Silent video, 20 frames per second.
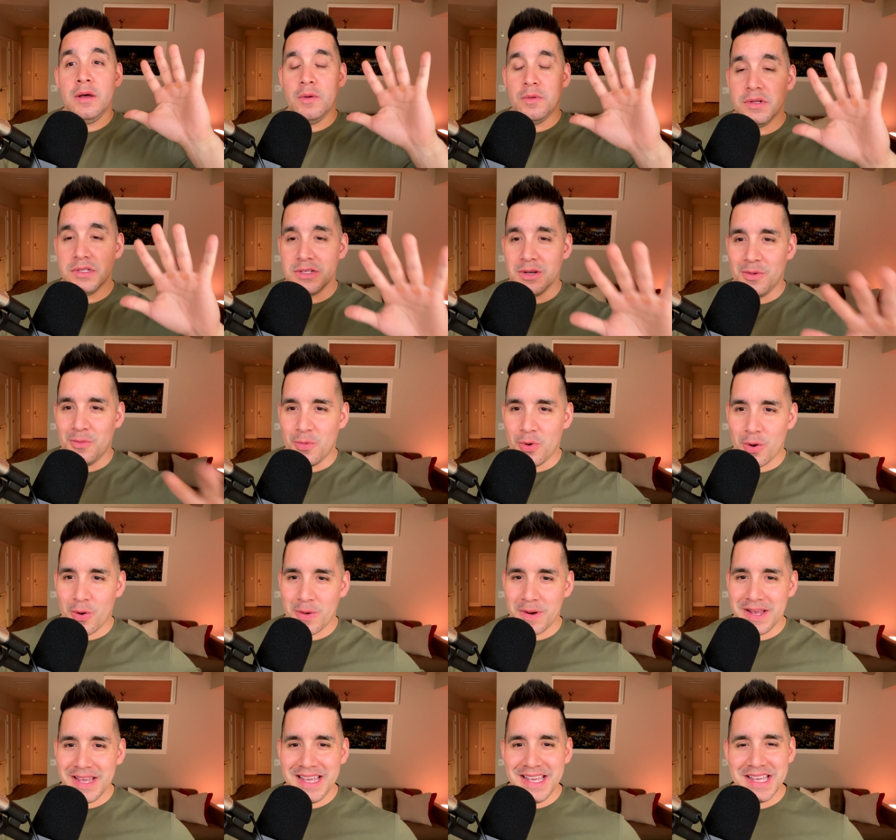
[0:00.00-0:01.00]
Well, don't
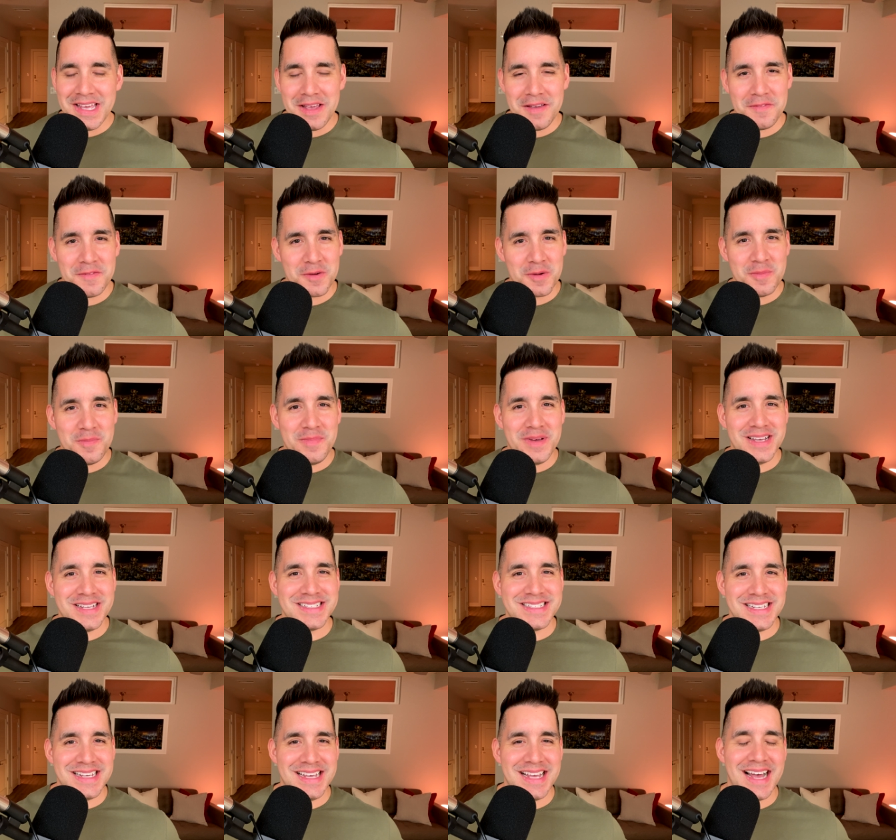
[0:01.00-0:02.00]
worry if you're
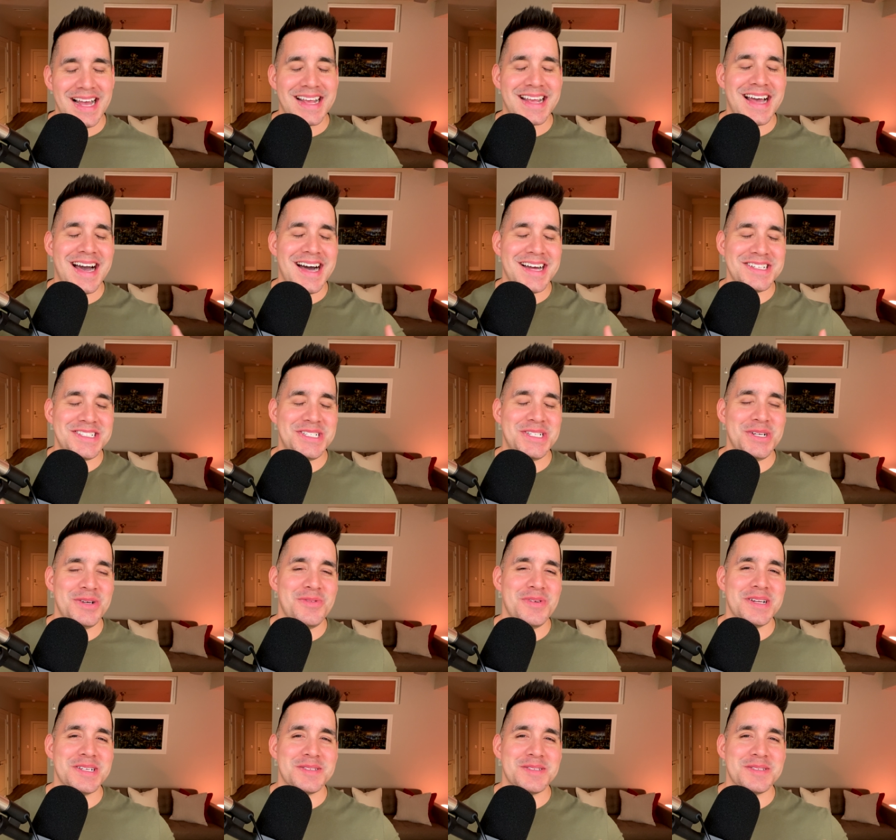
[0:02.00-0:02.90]
busy. I got you.